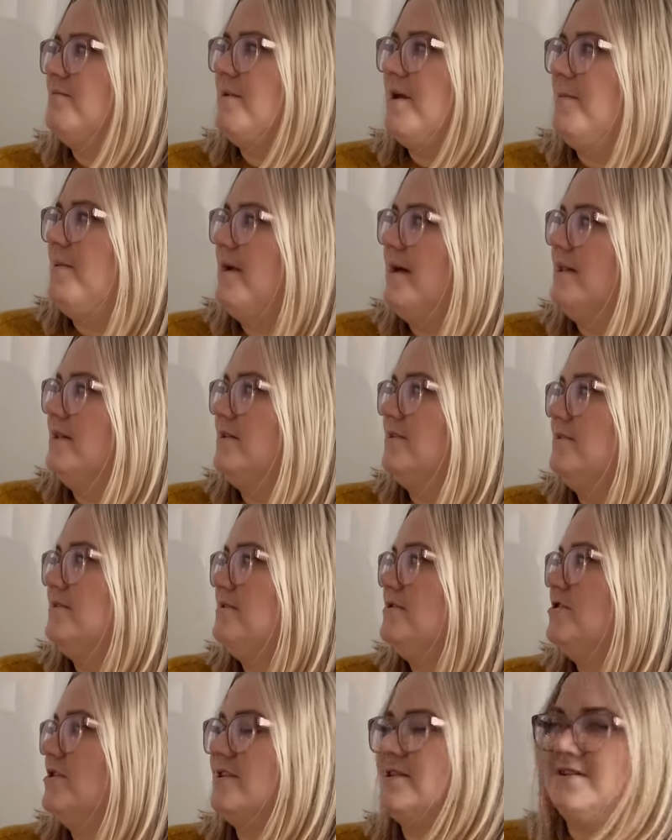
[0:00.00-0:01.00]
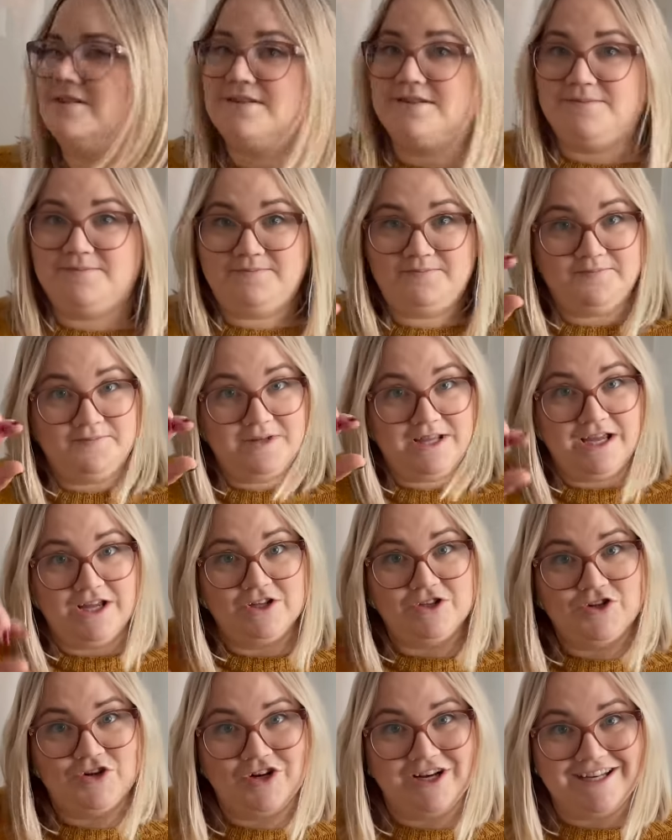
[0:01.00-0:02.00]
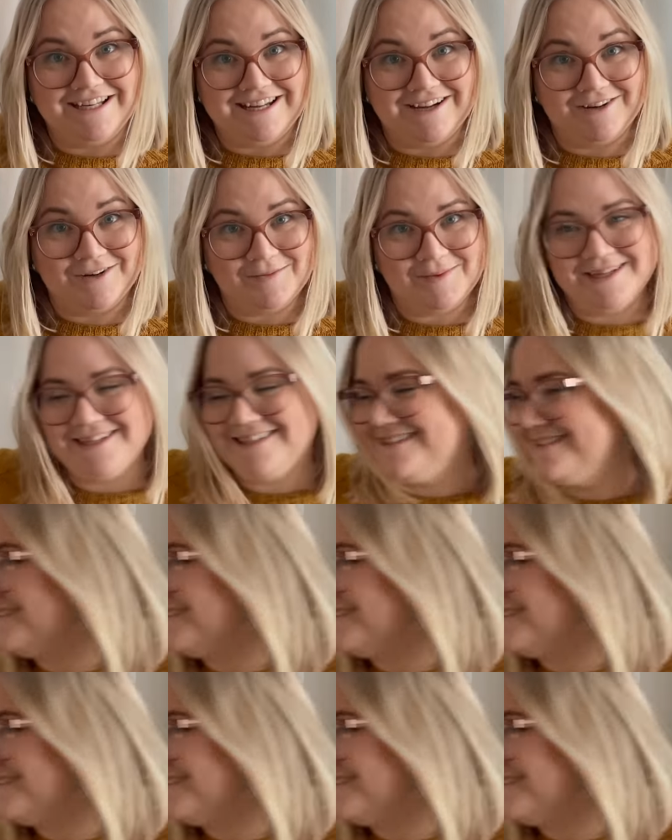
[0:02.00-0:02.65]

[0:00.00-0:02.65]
Maybe I'll just turn it down a bit.